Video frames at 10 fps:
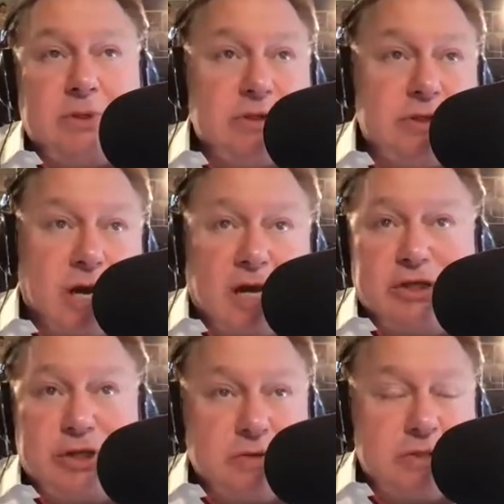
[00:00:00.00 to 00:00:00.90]
John
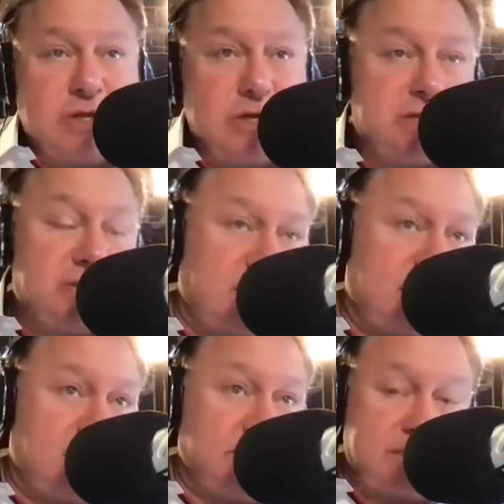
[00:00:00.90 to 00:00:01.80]
Jones is going to
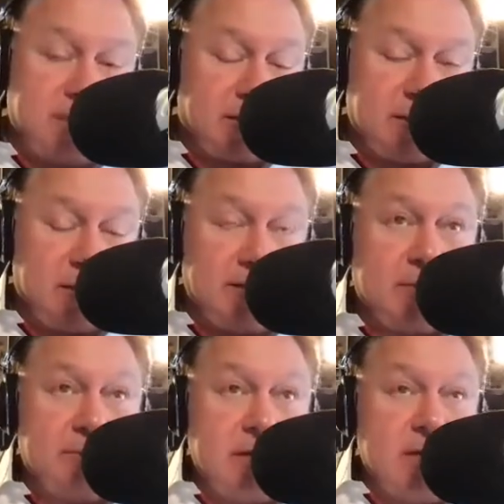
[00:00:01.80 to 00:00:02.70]
sell, I'm making that name
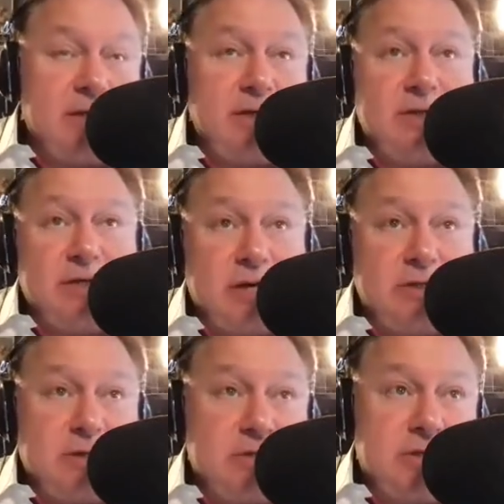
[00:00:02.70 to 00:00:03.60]
up. John
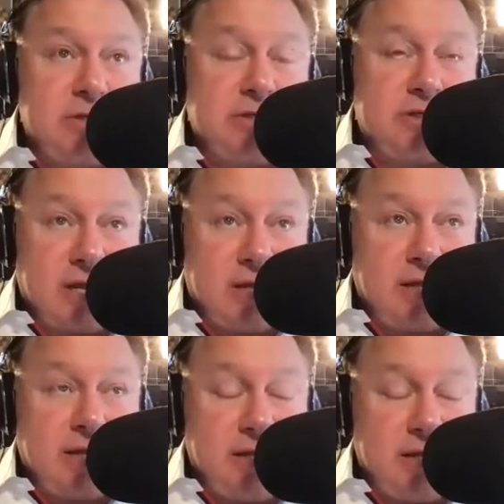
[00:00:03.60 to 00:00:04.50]
Jones is going to sell
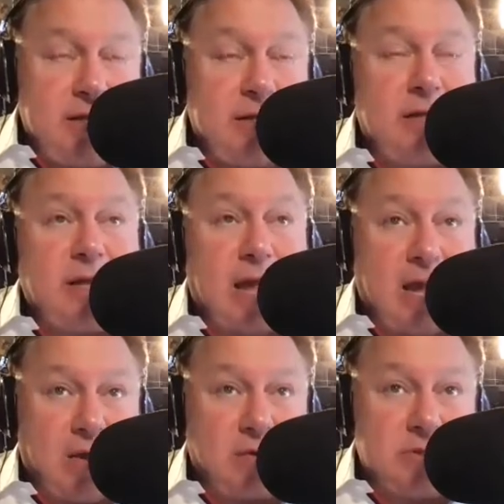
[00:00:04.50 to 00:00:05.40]
his
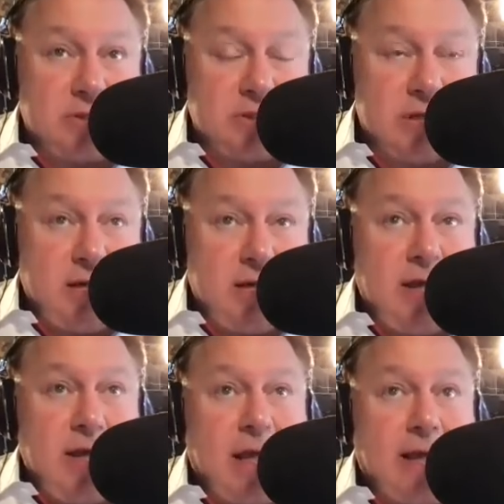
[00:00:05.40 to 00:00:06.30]
house.
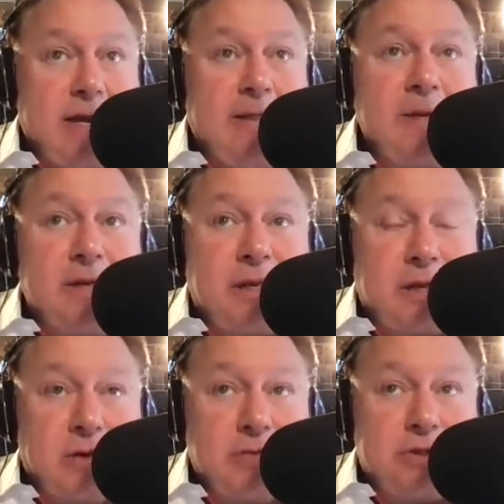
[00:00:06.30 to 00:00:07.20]
And in the
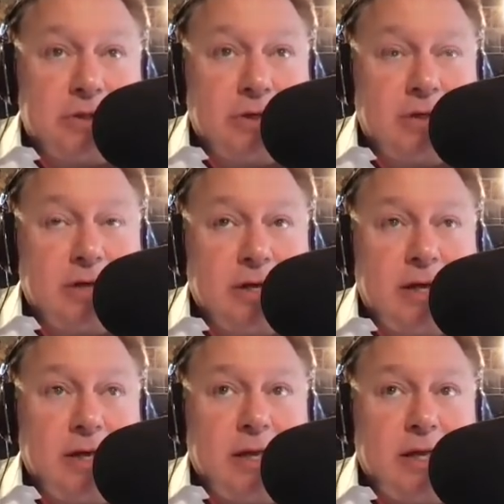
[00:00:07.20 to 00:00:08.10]
disclosure,
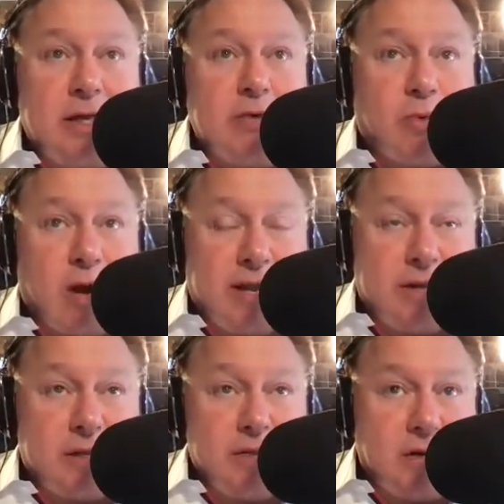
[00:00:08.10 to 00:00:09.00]
he
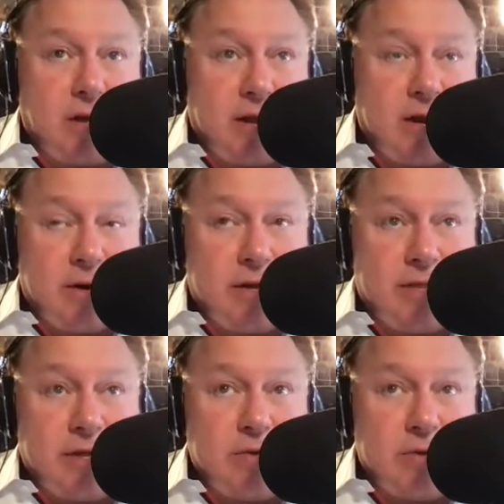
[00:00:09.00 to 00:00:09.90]
writes in the little area
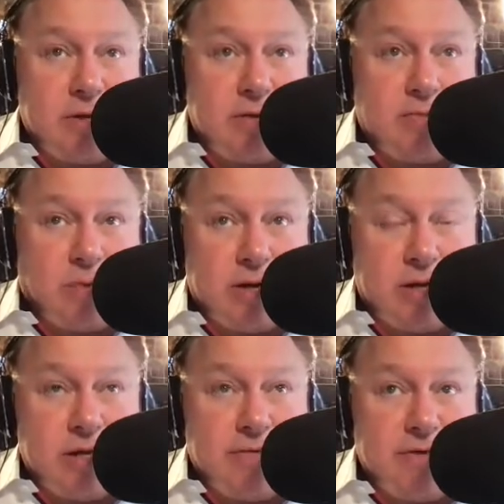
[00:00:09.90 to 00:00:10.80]
that you can write
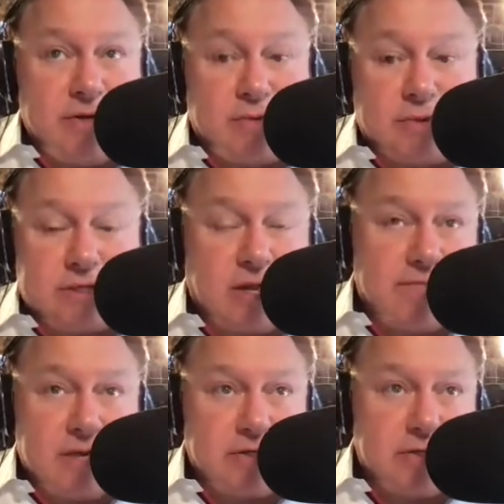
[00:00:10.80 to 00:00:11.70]
individual
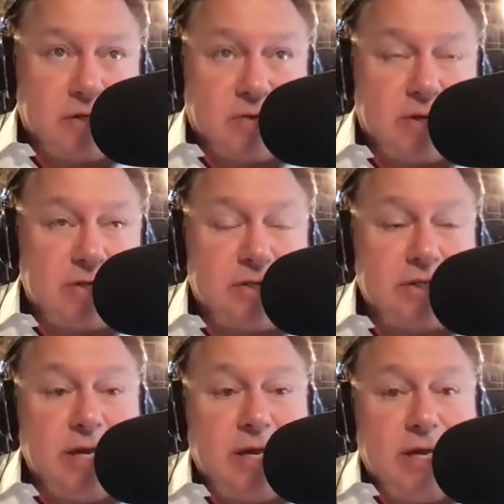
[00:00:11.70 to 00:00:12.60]
stuff, not just a question.
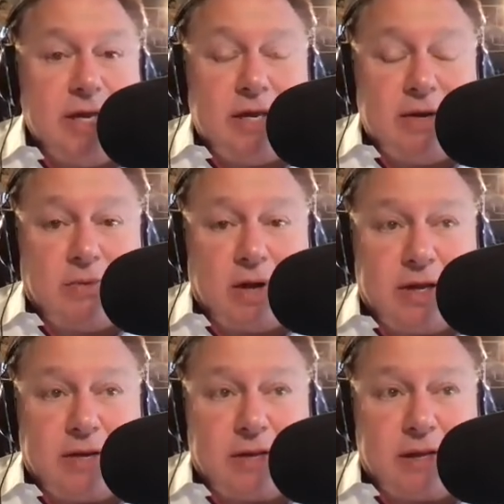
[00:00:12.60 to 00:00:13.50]
He
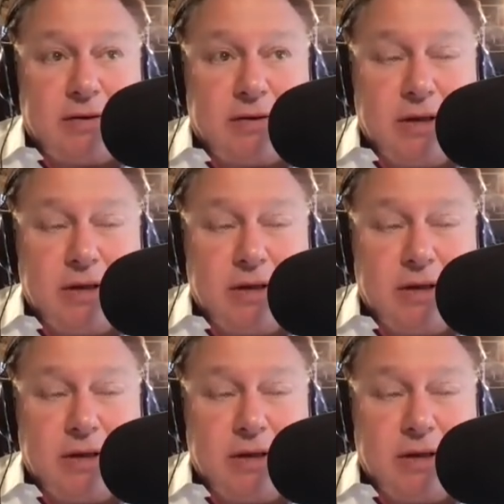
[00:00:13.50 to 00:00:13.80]
writes that